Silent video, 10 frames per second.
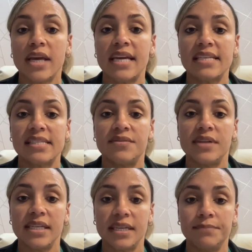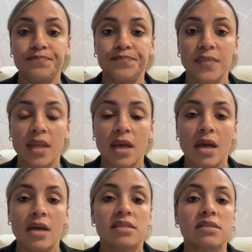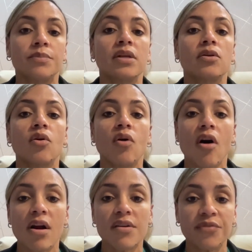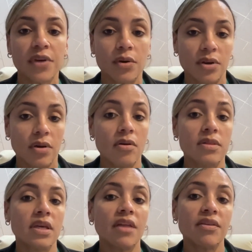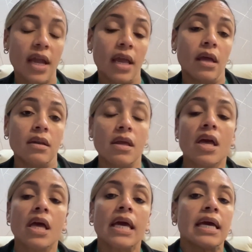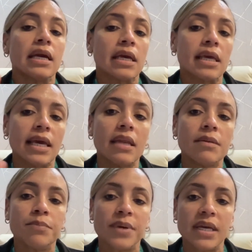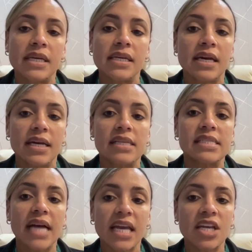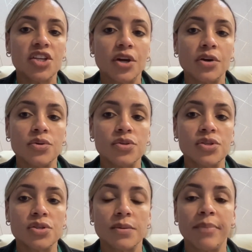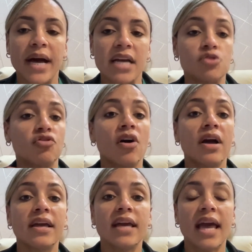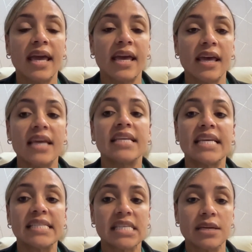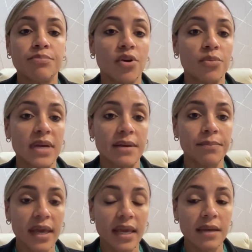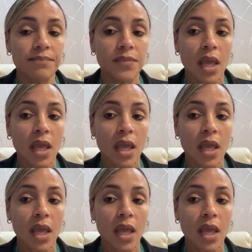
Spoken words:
ASCVD. Subclinical heart failure, on the other hand, can be diagnosed by drawing an NT-proBNP